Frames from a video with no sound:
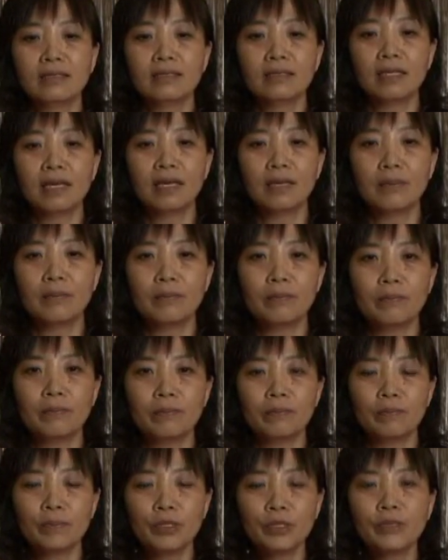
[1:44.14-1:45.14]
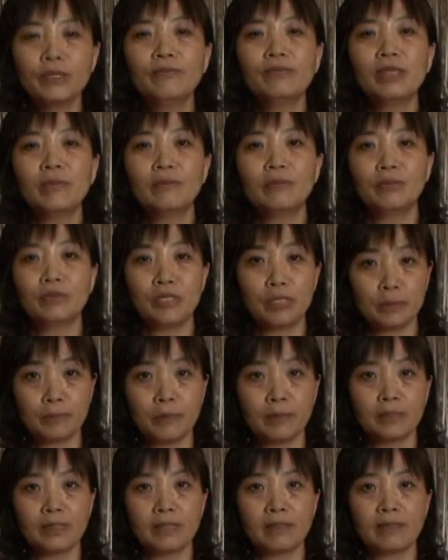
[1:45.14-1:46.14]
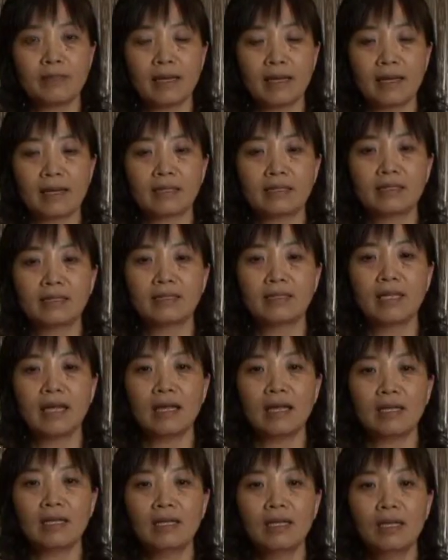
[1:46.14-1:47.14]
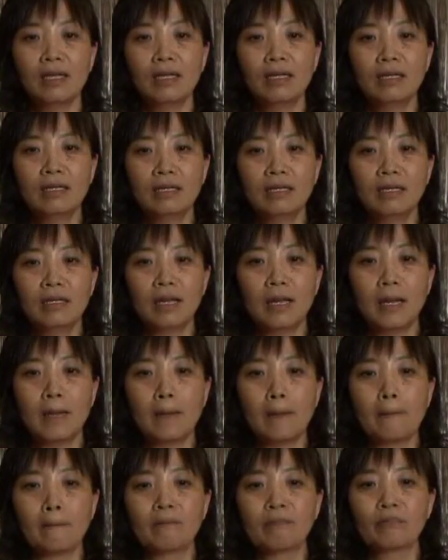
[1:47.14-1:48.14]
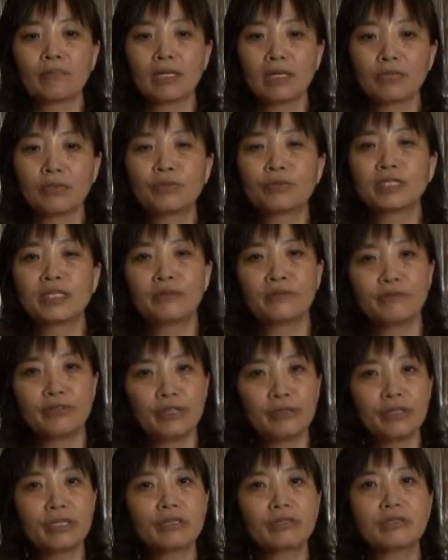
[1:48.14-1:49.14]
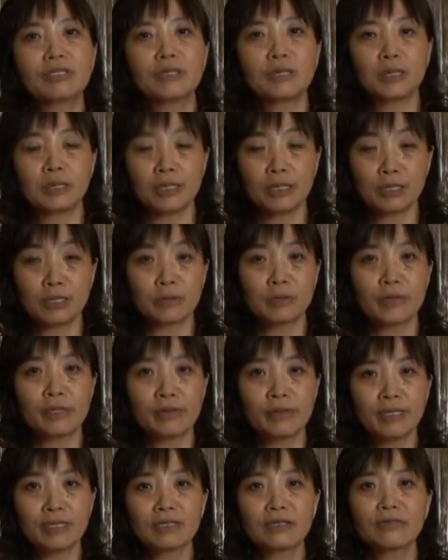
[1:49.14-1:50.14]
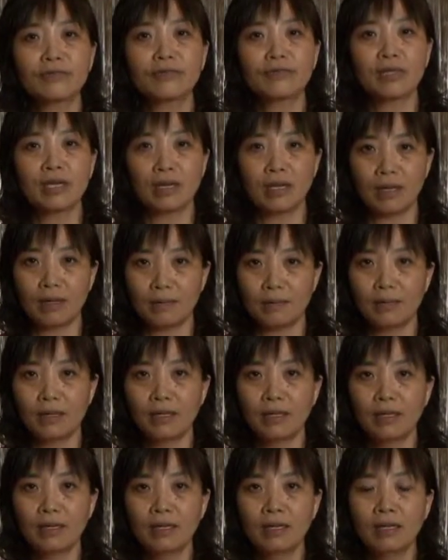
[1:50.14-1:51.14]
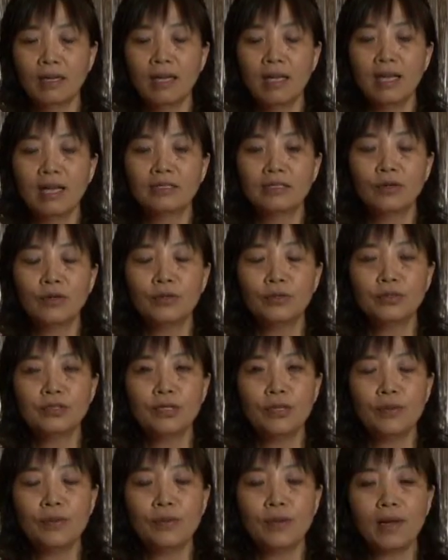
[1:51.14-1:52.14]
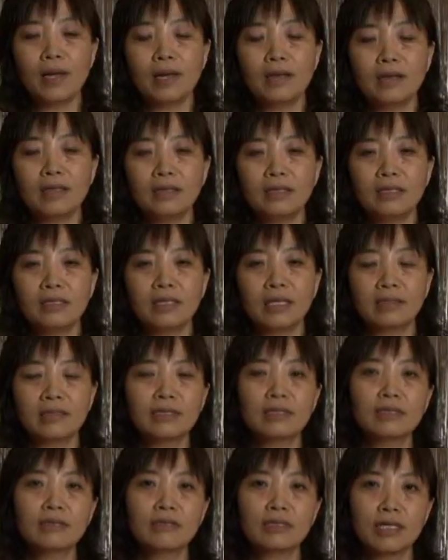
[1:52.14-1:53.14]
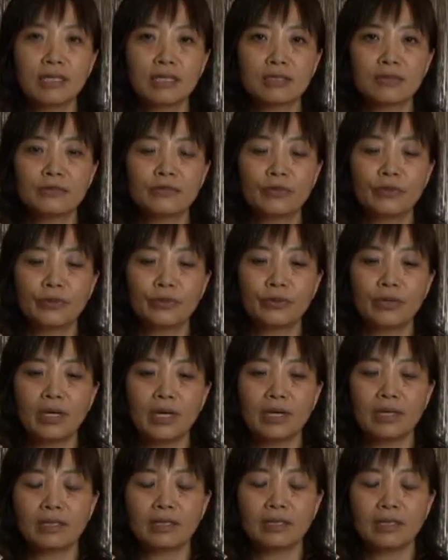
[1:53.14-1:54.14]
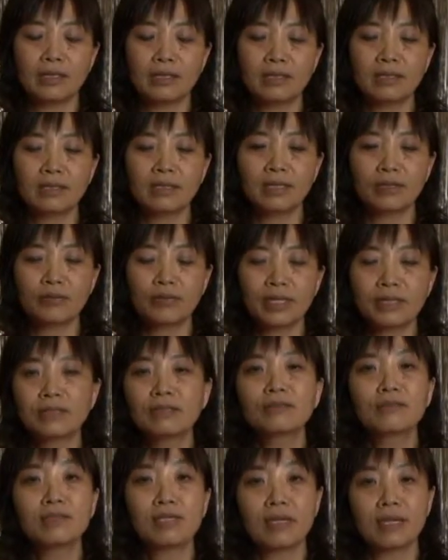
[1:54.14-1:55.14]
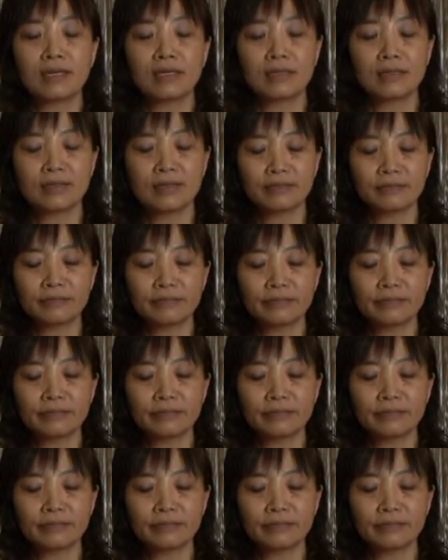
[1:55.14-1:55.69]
um, most of them responded that they um, it was a very good experience for them. And also uh, in another class for uh, another writing class,